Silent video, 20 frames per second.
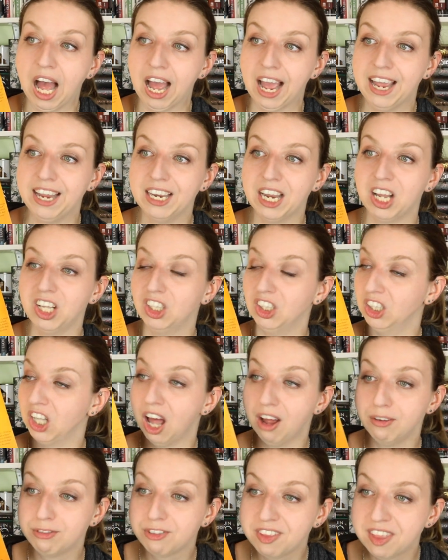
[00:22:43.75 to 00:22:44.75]
I
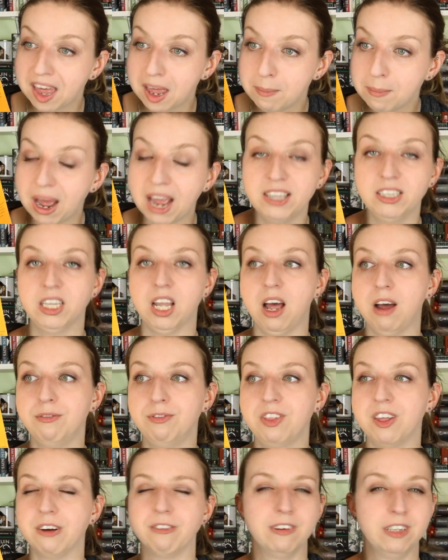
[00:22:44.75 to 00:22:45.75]
loved them. I loved their